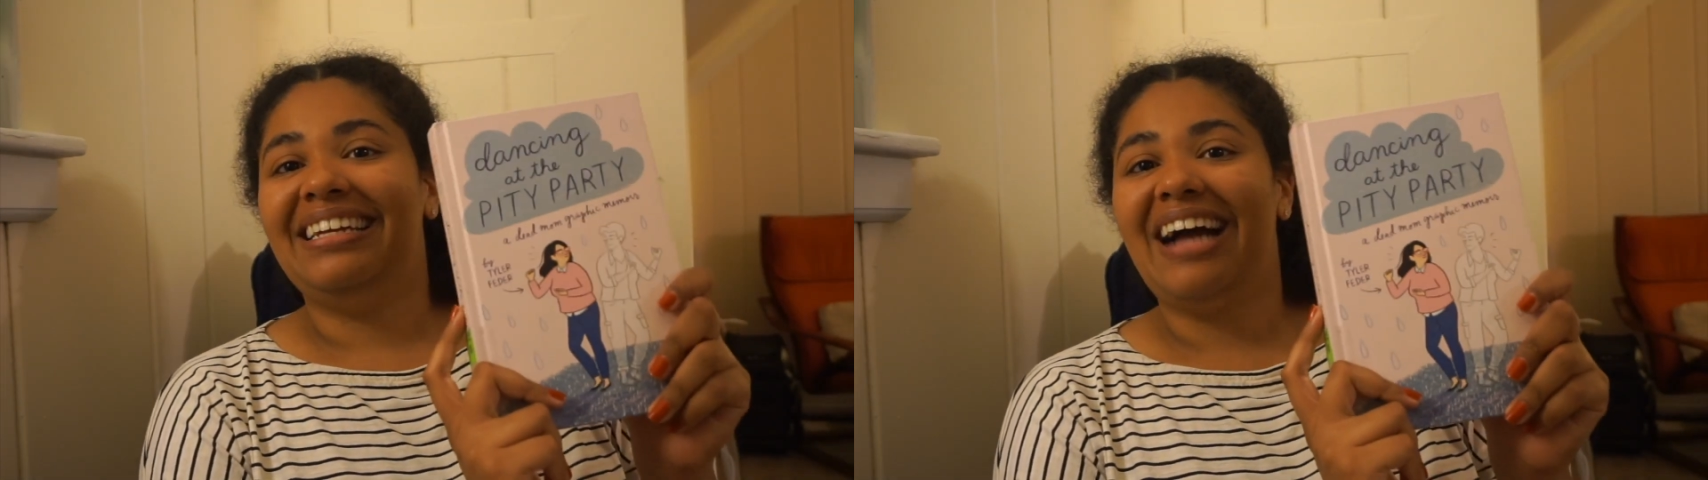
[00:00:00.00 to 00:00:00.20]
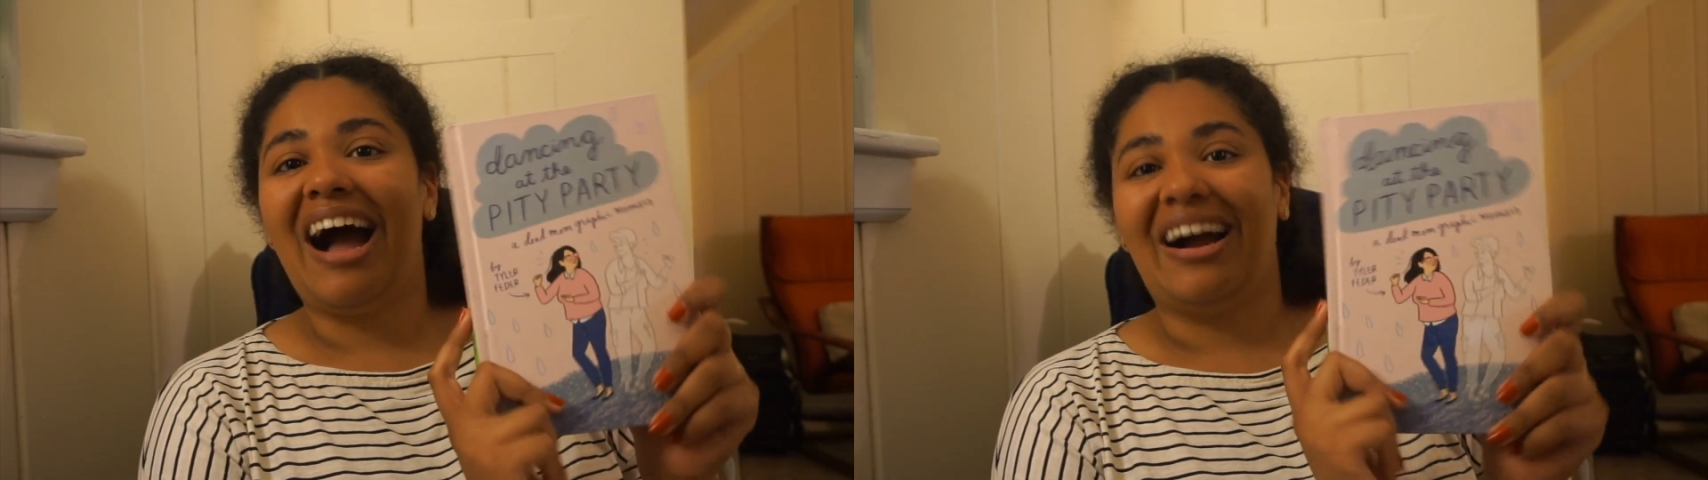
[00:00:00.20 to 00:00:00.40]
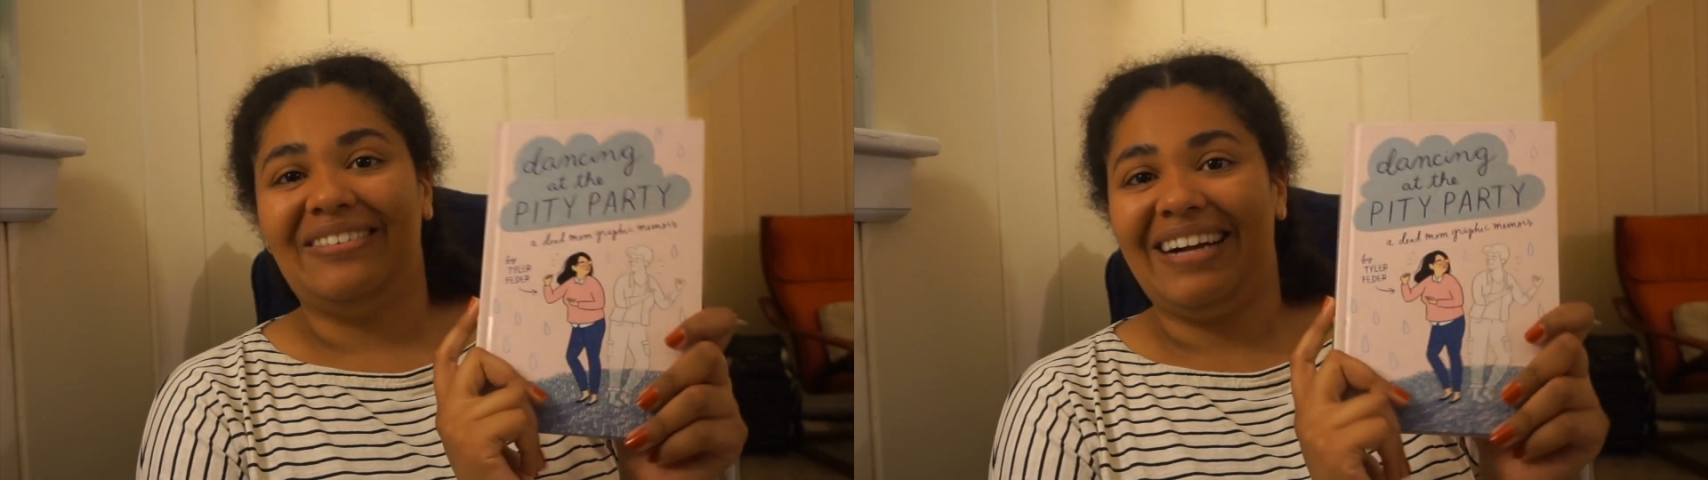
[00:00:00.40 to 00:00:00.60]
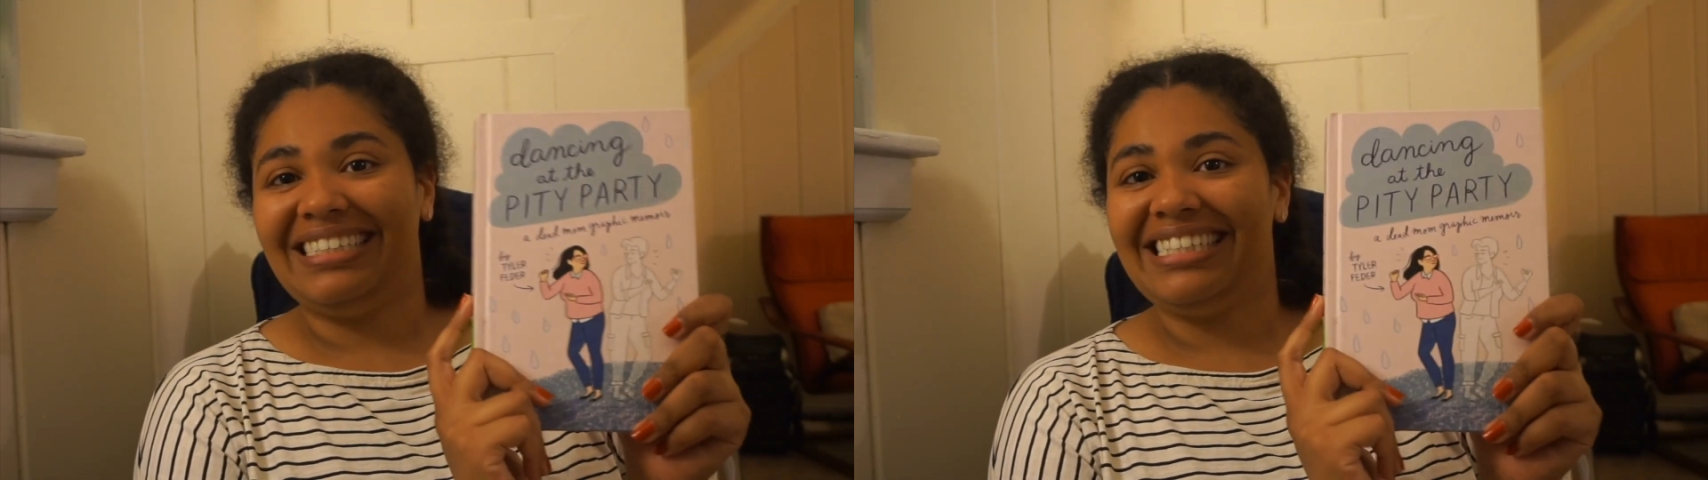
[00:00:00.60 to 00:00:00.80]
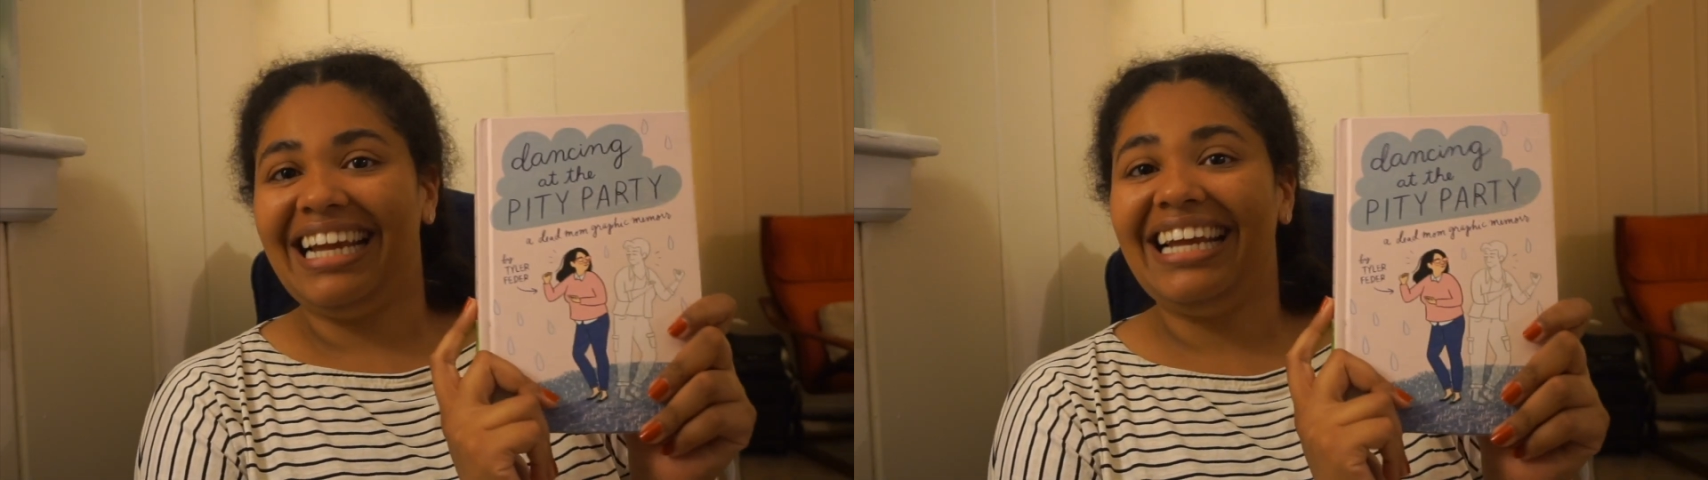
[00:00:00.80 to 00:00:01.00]

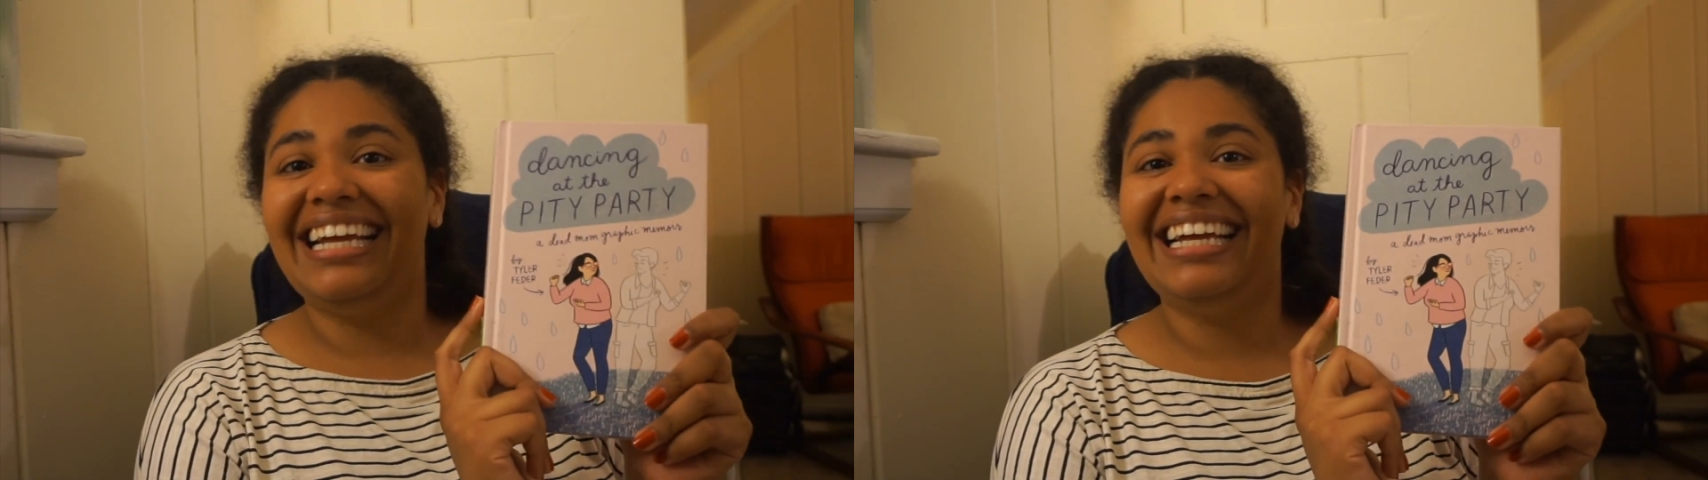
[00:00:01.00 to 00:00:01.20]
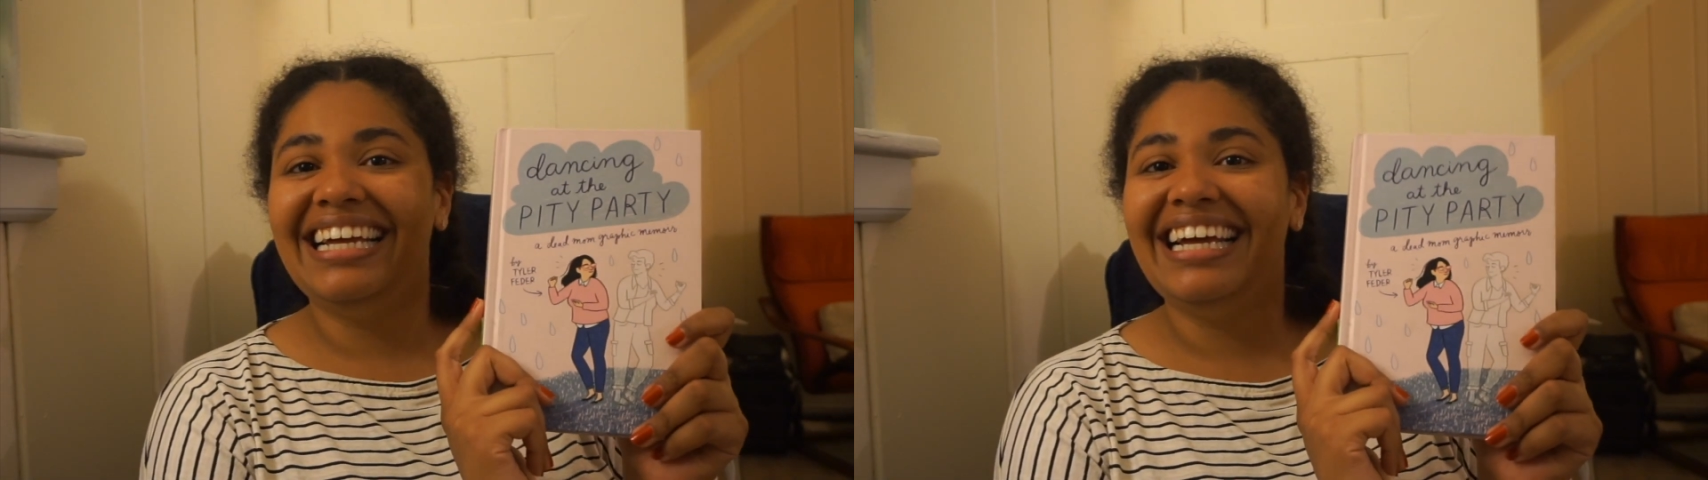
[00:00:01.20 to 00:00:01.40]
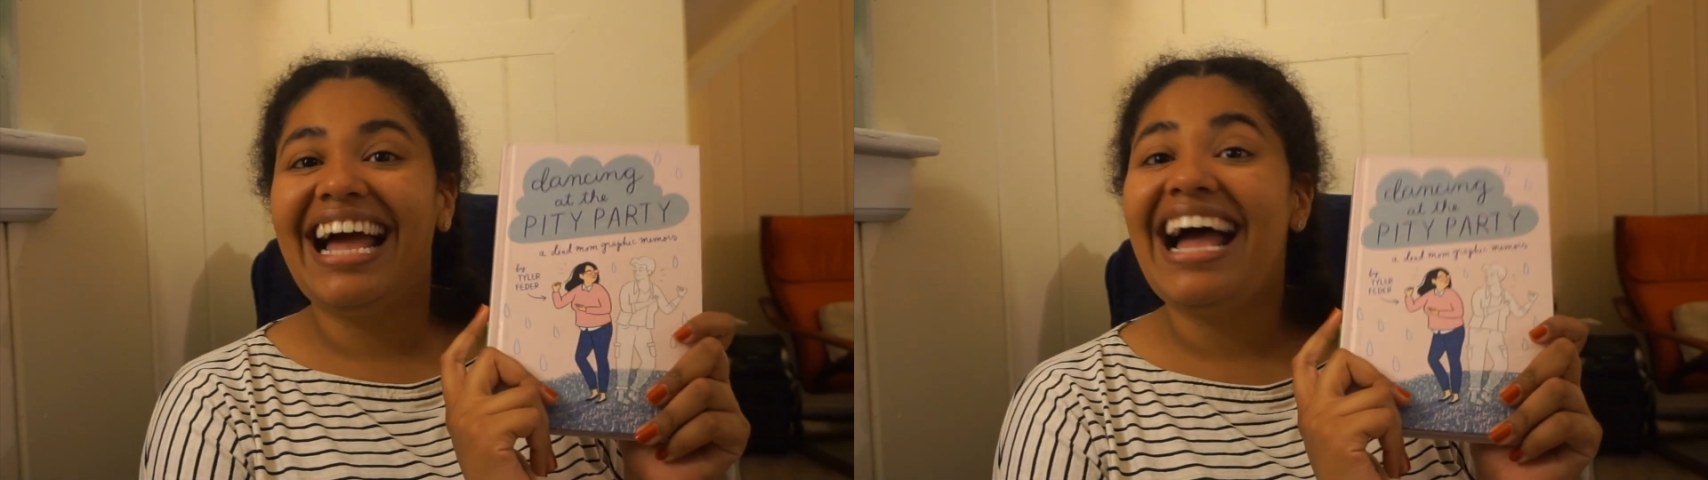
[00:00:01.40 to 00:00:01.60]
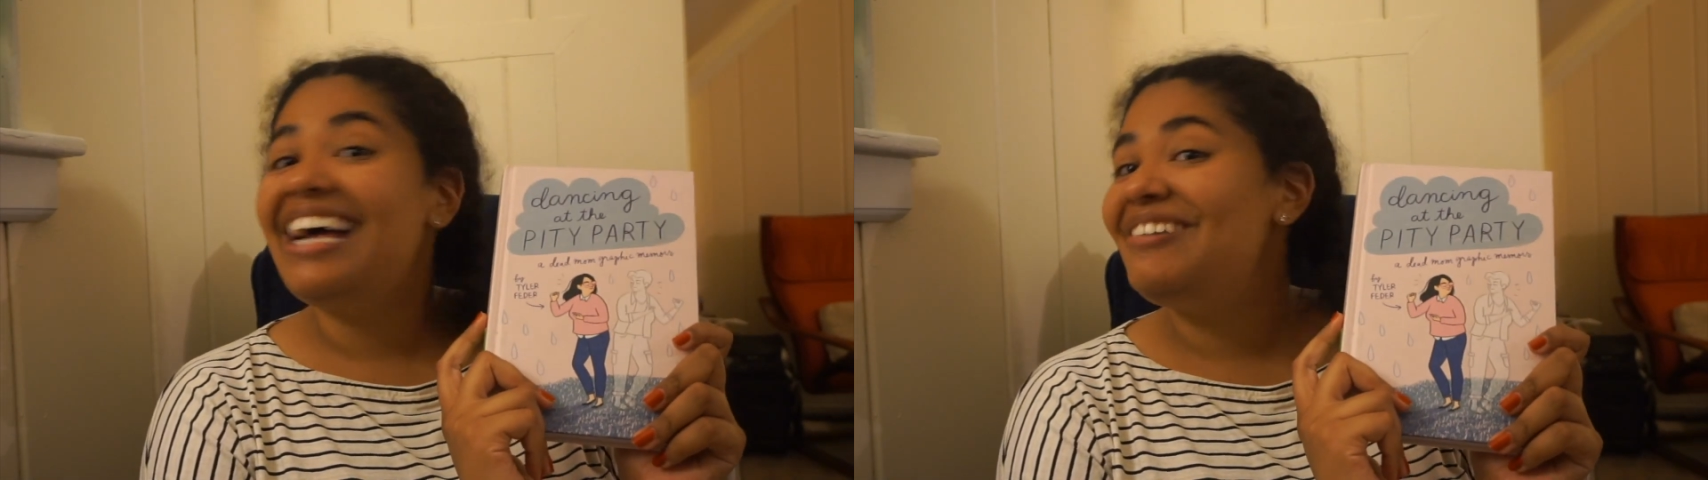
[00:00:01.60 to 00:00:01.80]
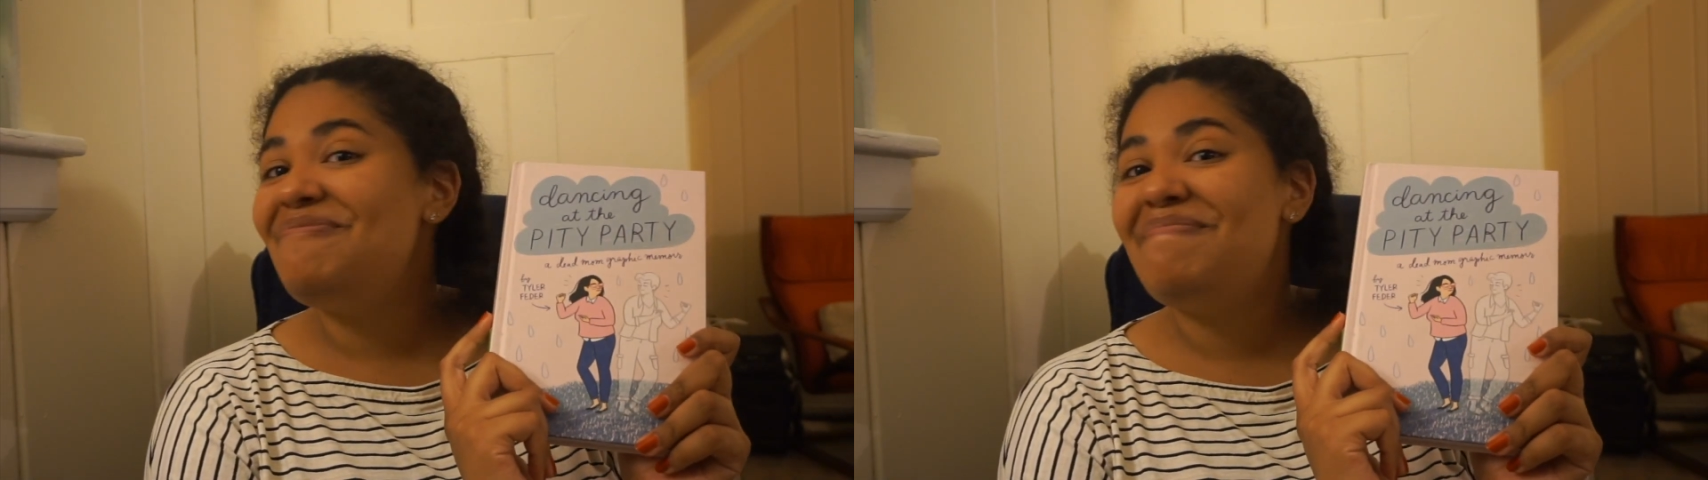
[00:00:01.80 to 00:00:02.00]

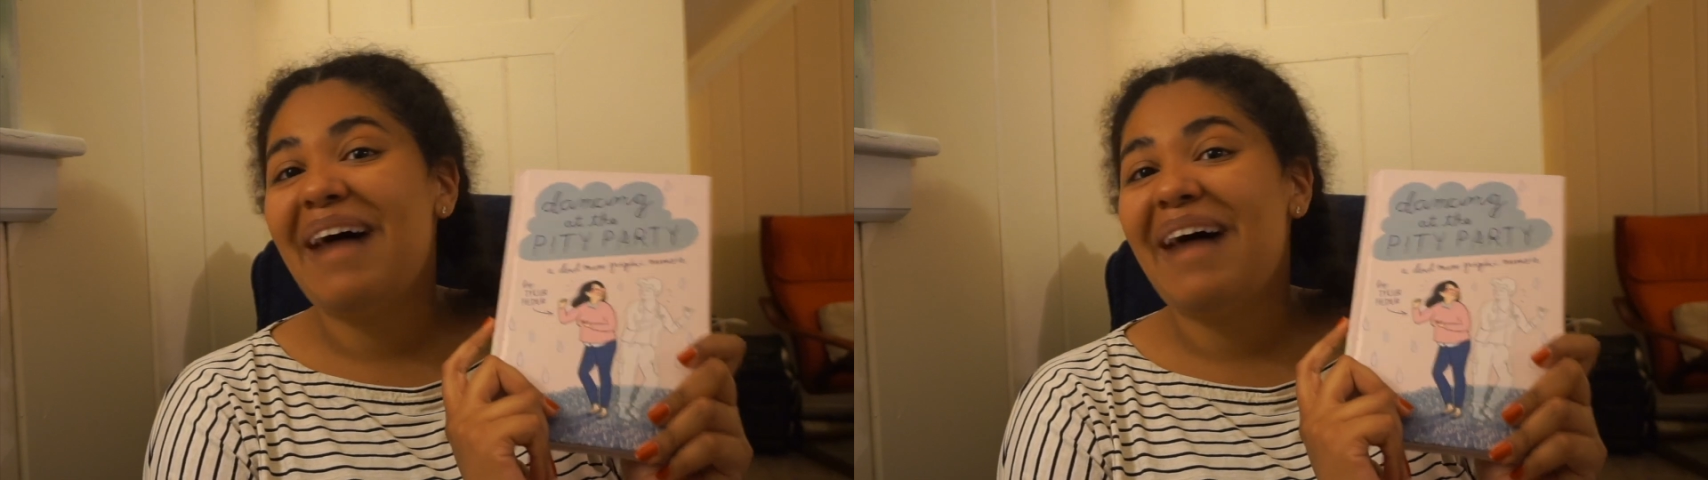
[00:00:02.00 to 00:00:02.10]
heart-wrenching.